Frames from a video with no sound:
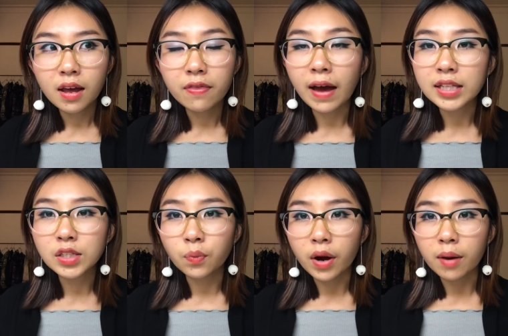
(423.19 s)

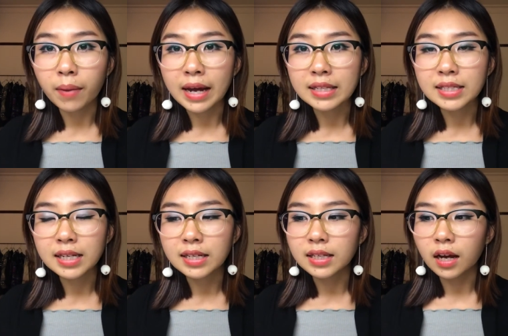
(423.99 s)
that's where my
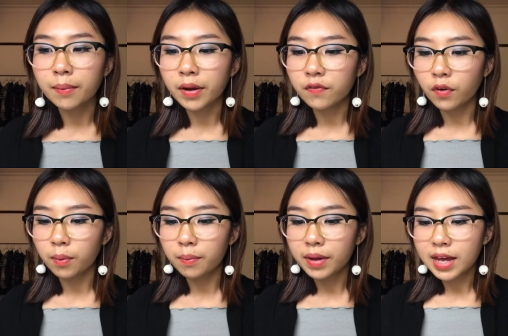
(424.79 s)
instincts are coming
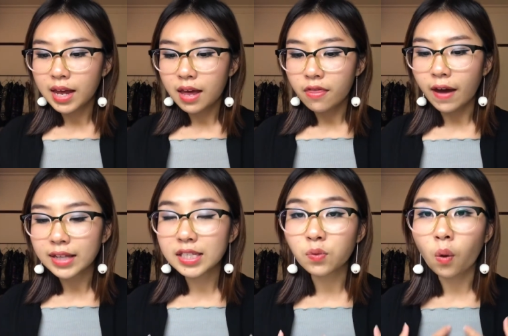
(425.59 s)
from.
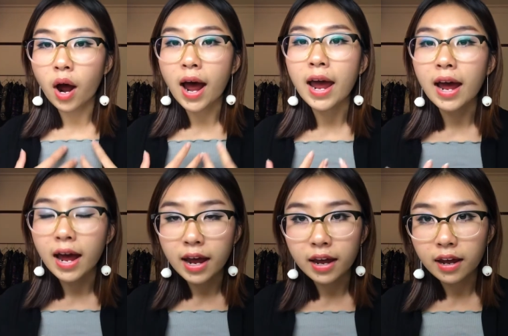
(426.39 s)
That's why
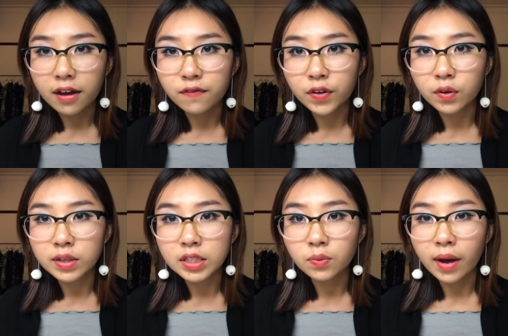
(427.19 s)
I, I feel
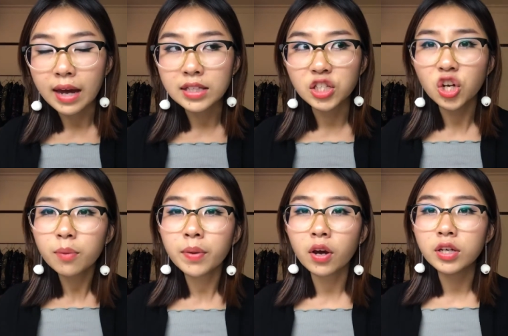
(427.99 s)
this way. It's
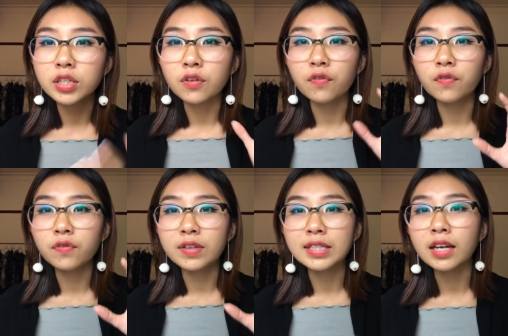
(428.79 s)
not because of
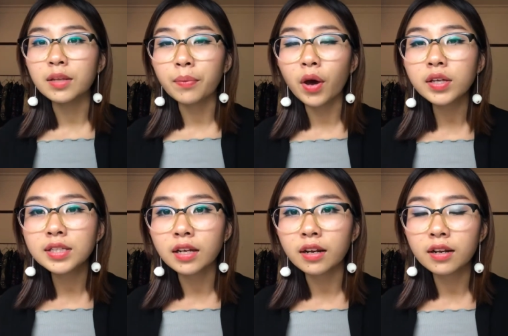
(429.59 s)
this other
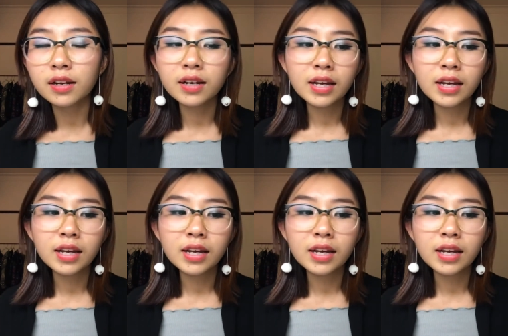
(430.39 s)
person.